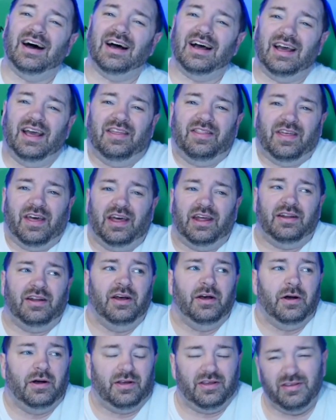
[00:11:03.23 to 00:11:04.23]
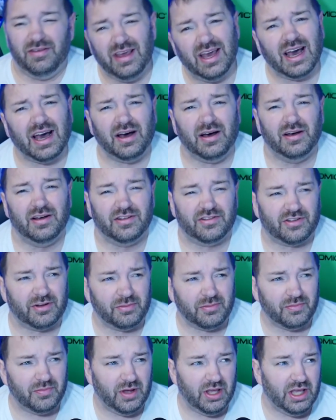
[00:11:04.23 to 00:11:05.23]
And then, yeah,
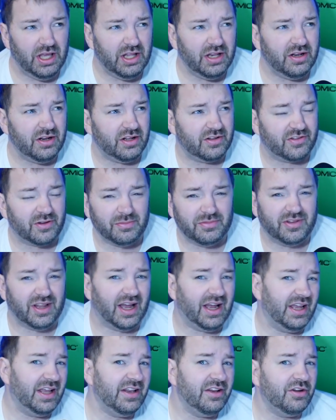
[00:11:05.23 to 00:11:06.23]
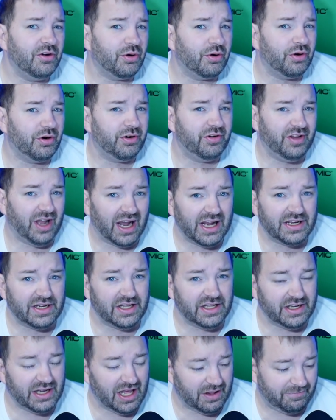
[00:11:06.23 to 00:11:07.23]
some indoor
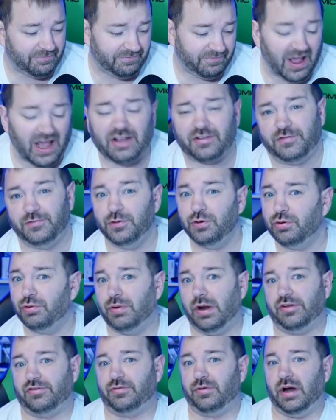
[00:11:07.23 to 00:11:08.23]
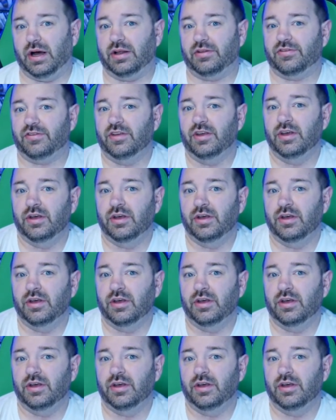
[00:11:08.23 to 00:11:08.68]
dining at fast food restaurants